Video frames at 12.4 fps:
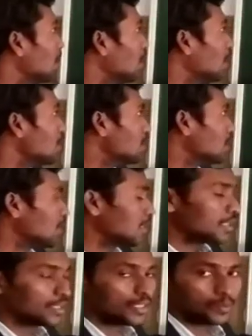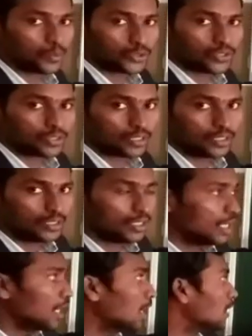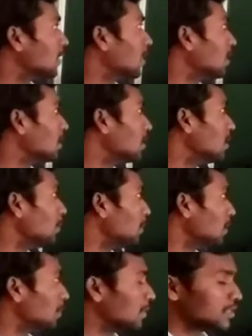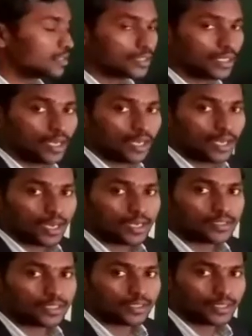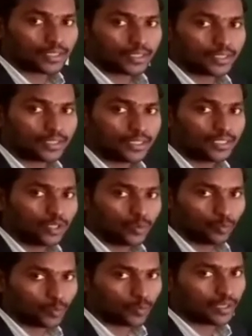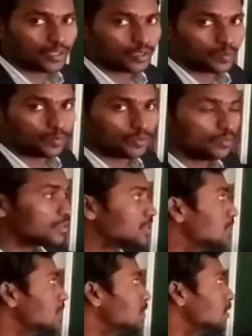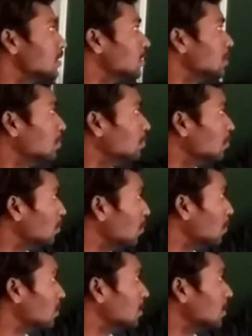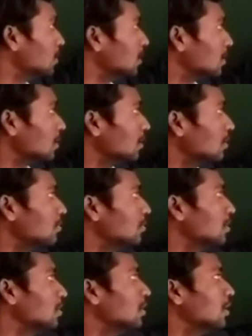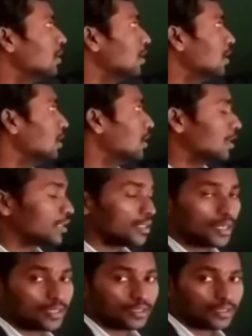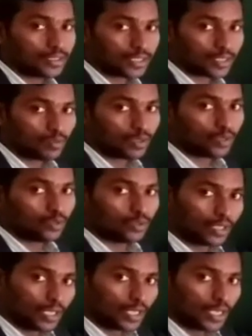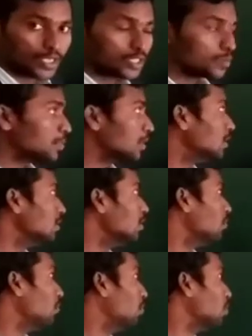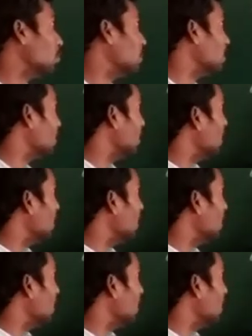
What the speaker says: Uncertainty in position. Delta p means uncertainty in momentum, which is more than that of or greater than or equal to h by 4 pi.